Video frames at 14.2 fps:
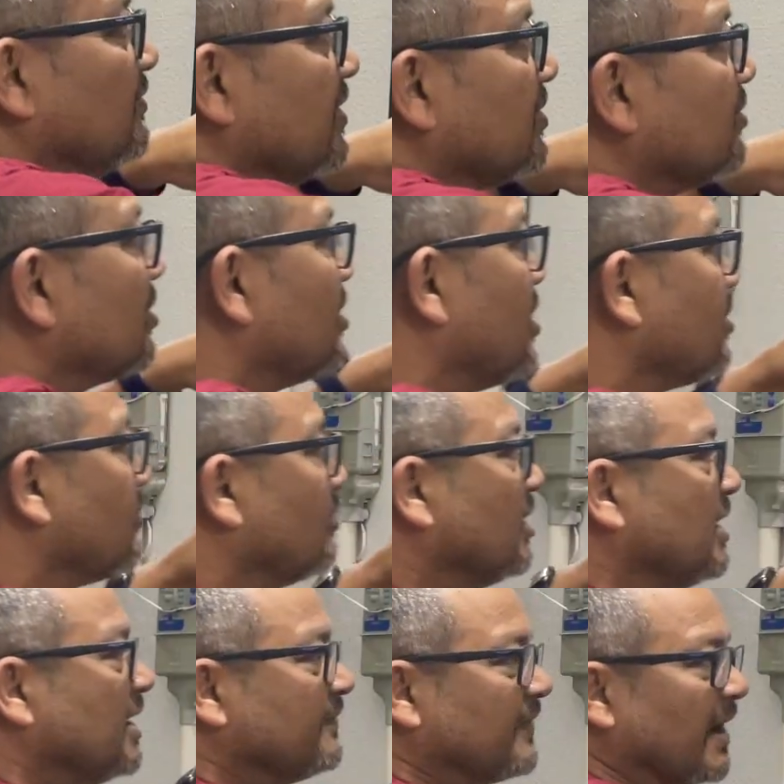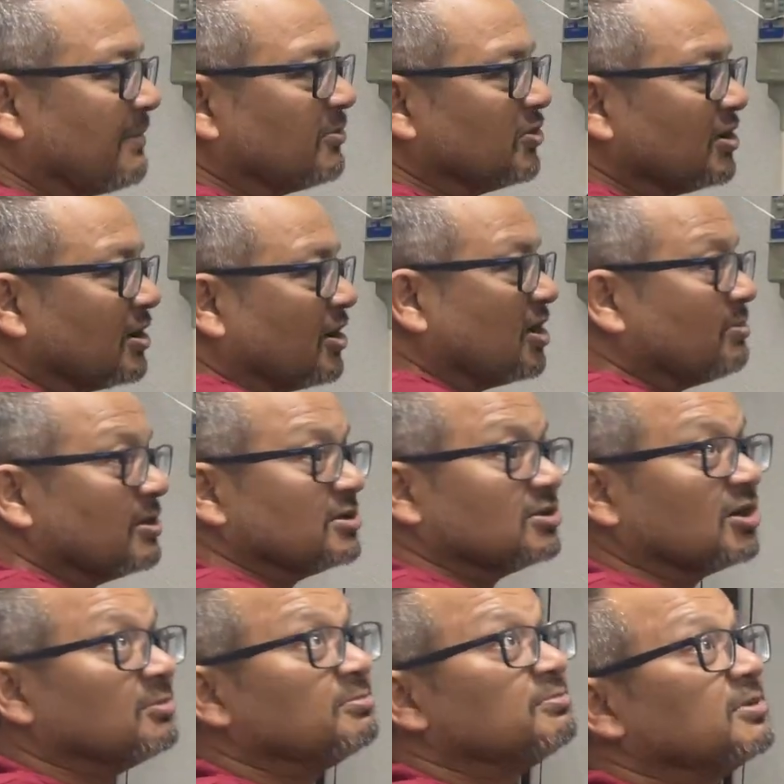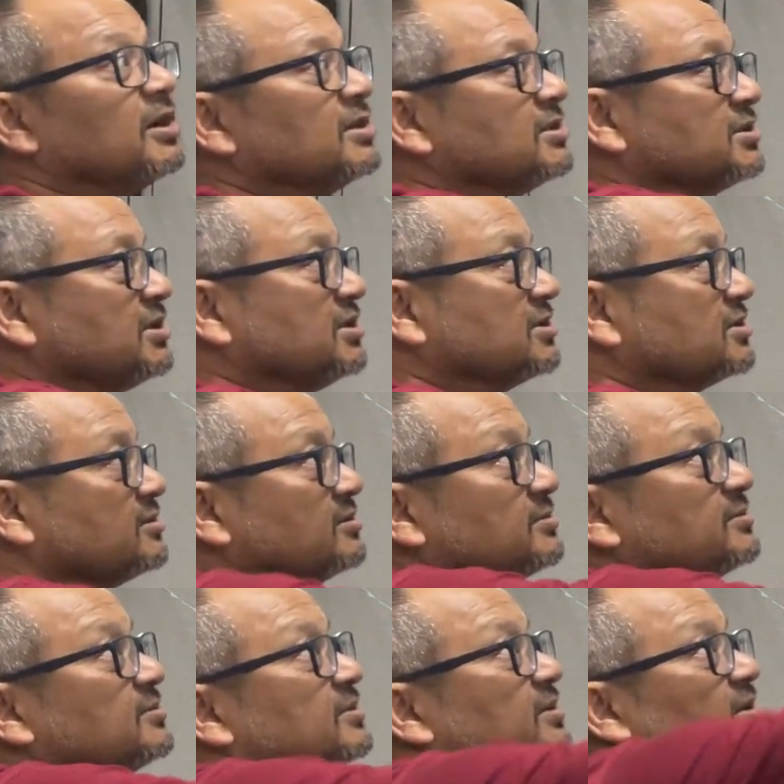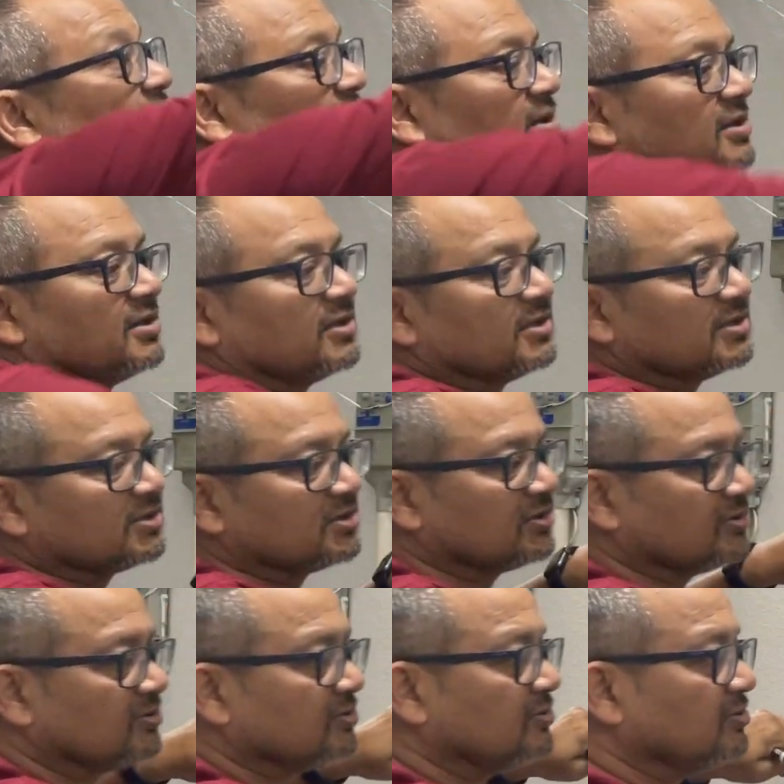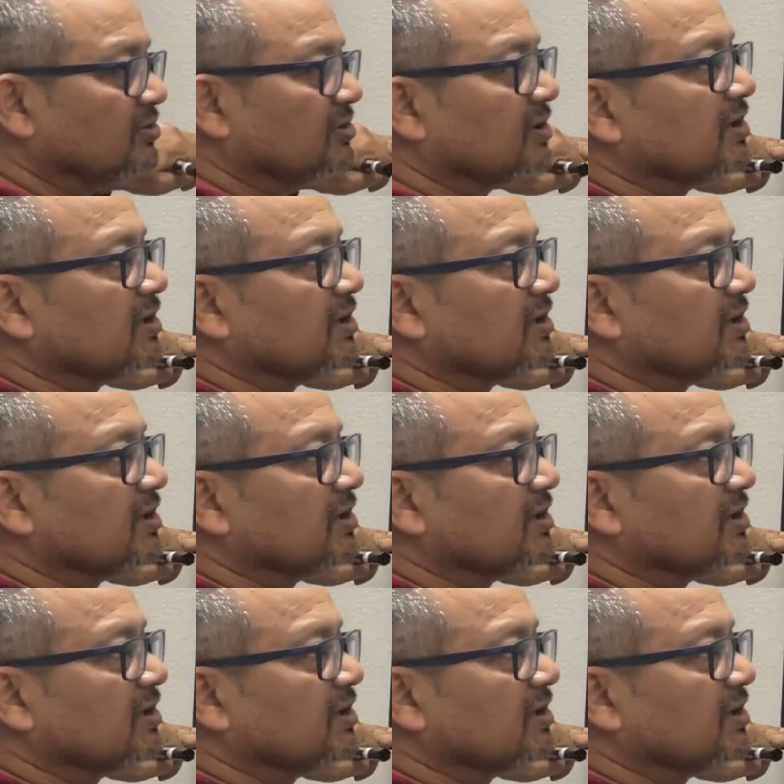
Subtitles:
will go wrong only if I'm doing a horrible job as a teacher. So